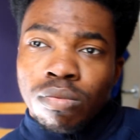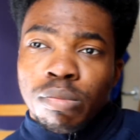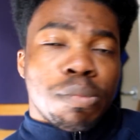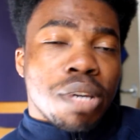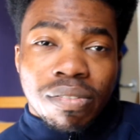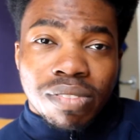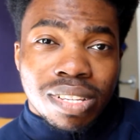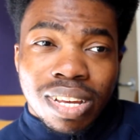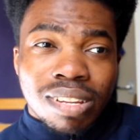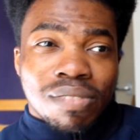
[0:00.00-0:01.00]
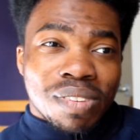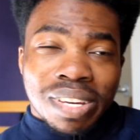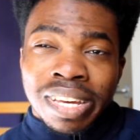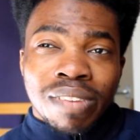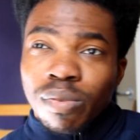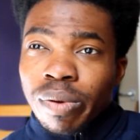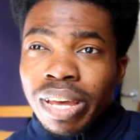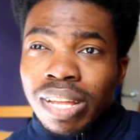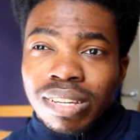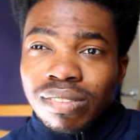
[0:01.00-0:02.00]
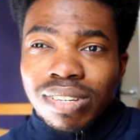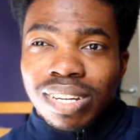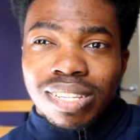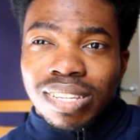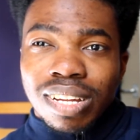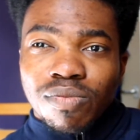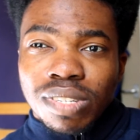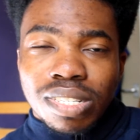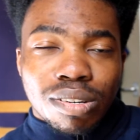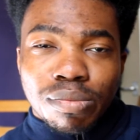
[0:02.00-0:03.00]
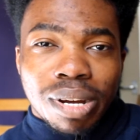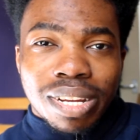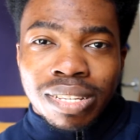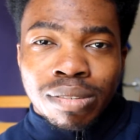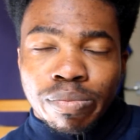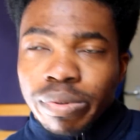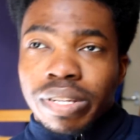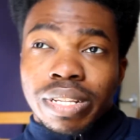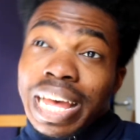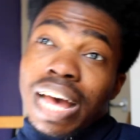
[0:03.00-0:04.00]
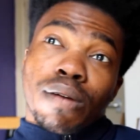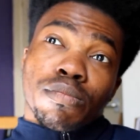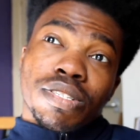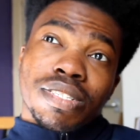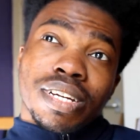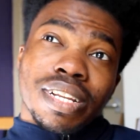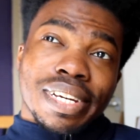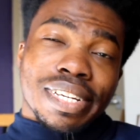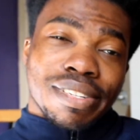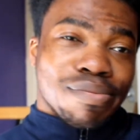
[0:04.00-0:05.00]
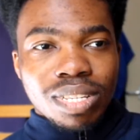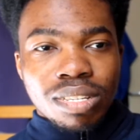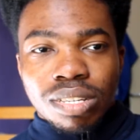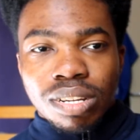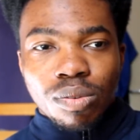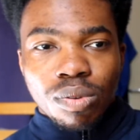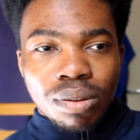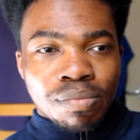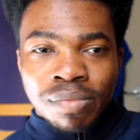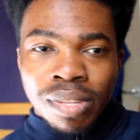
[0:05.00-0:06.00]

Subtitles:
Maybe after the end of the year, either way, I really don't mind. But now I'm just there like, you know what?